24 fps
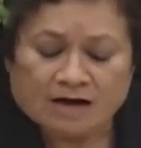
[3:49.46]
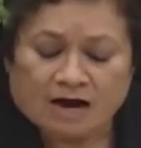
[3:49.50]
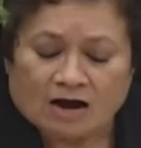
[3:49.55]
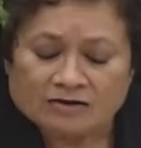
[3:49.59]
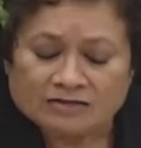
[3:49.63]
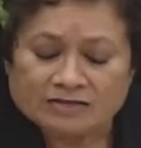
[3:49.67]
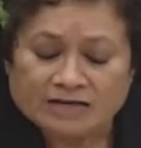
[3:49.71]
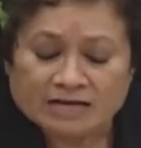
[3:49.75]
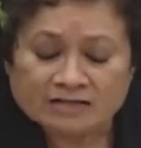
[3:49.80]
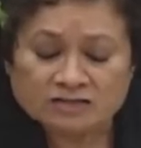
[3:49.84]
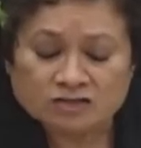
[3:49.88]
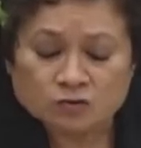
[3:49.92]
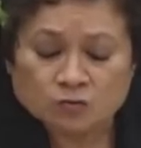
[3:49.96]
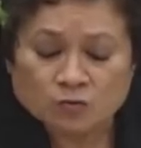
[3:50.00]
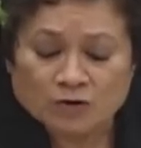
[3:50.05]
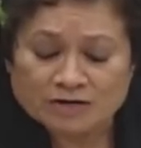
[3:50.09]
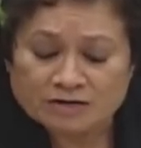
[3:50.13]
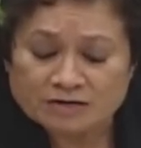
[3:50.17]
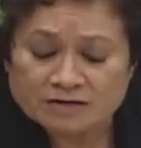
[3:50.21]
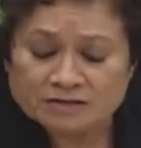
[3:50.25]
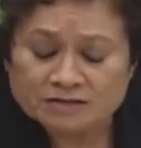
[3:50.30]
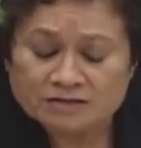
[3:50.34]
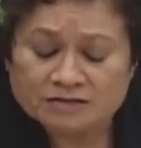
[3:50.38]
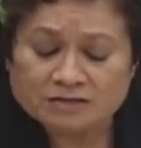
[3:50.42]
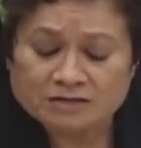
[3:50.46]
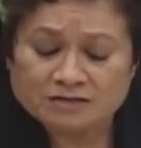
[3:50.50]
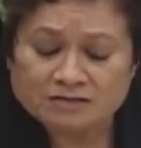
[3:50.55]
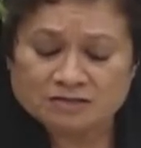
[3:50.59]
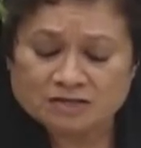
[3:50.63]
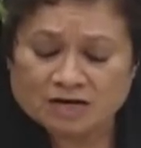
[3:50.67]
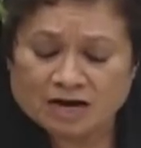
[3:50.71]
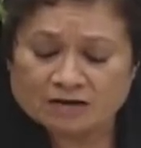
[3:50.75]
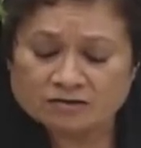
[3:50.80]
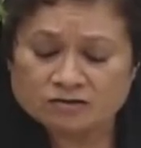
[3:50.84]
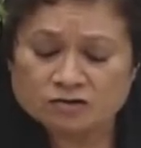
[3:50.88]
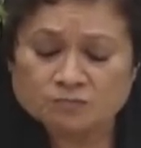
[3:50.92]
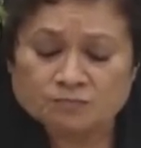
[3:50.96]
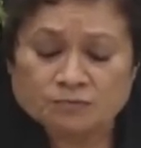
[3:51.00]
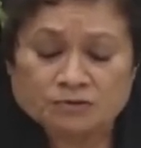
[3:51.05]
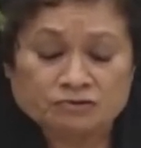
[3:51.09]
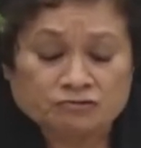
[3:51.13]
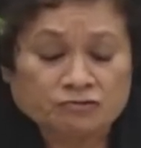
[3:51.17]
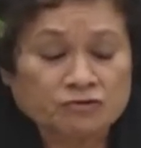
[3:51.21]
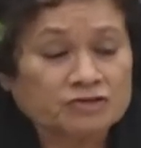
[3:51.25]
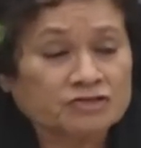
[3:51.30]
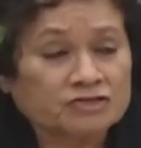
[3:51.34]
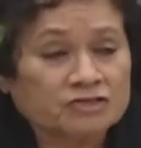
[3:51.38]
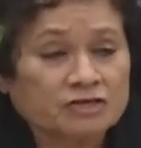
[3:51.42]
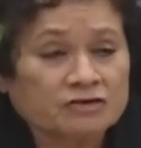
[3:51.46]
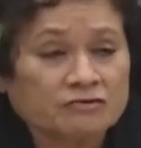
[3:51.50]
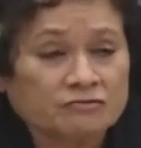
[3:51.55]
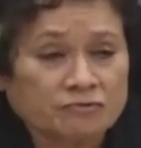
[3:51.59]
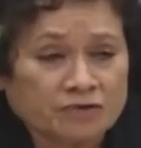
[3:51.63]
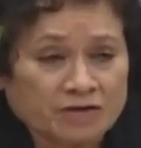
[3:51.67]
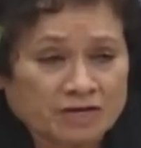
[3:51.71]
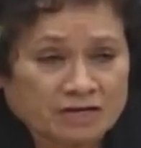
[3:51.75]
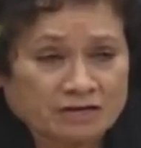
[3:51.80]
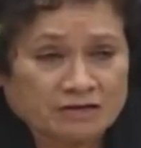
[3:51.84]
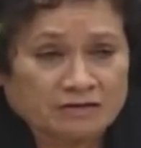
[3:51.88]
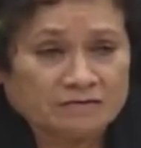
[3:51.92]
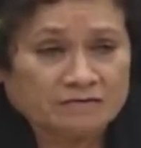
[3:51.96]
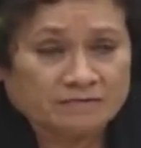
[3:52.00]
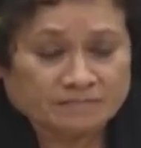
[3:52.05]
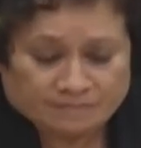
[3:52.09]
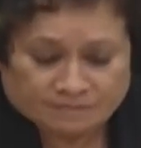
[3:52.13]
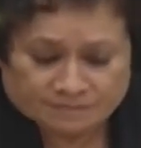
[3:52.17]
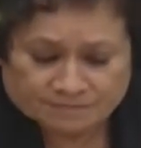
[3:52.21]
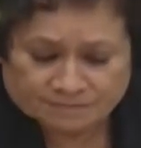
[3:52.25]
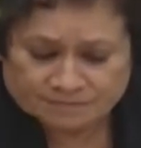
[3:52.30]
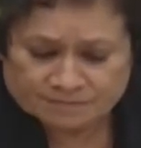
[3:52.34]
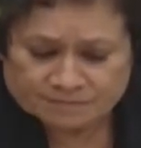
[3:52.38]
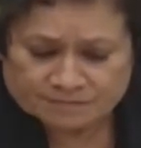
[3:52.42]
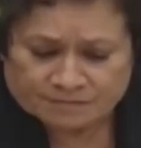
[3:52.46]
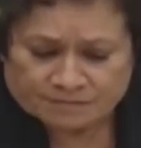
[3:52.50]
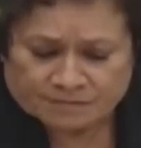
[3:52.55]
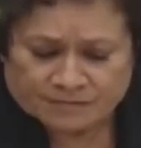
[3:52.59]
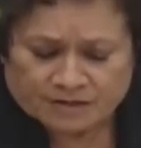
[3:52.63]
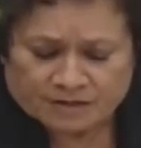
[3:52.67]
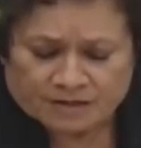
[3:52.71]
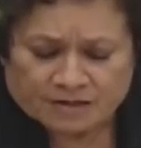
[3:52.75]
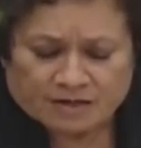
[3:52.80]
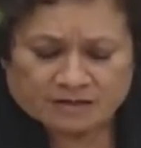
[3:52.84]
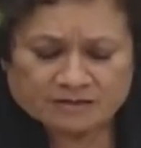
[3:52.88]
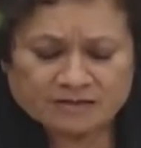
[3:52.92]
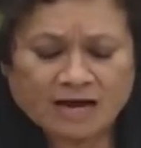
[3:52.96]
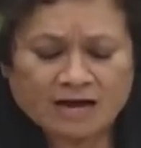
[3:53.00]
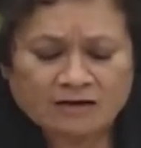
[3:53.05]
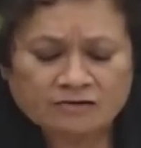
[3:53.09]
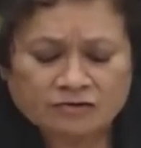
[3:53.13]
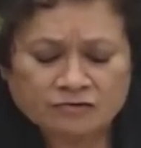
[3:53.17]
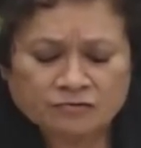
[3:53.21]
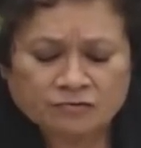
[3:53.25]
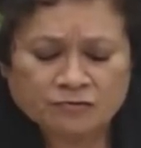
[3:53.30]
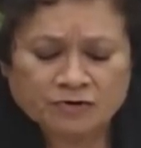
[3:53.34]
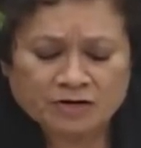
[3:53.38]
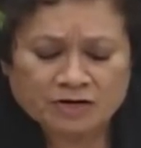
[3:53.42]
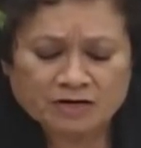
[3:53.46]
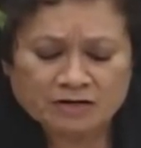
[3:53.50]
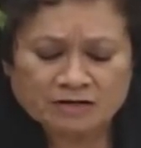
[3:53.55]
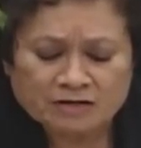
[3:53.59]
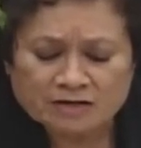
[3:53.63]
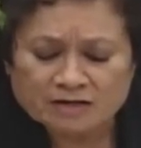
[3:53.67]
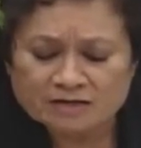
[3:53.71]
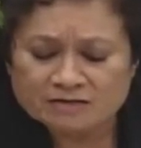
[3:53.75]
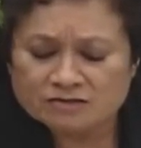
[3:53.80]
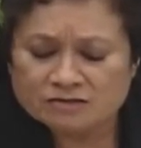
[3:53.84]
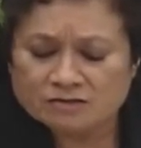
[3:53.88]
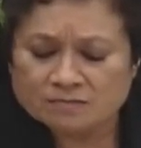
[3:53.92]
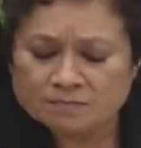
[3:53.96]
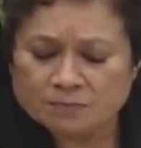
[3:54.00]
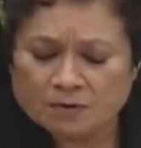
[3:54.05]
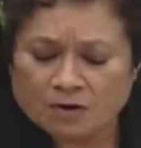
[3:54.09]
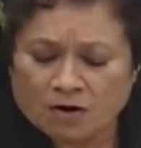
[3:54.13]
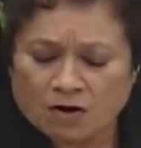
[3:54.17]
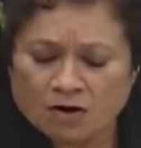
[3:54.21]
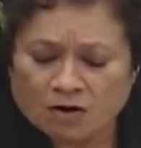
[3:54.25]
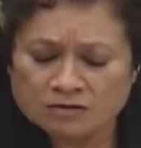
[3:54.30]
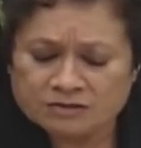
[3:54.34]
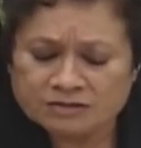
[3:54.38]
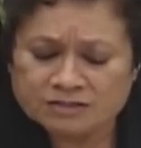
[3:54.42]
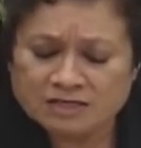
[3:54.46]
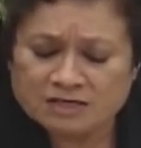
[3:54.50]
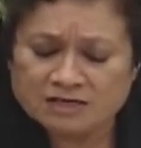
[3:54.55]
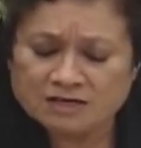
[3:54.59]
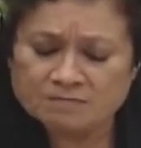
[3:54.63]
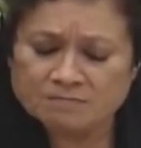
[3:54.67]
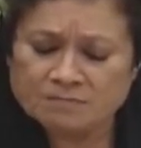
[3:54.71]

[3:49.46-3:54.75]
Our next witness is Dr. Patricia Green, Dr. Green is the Paul T.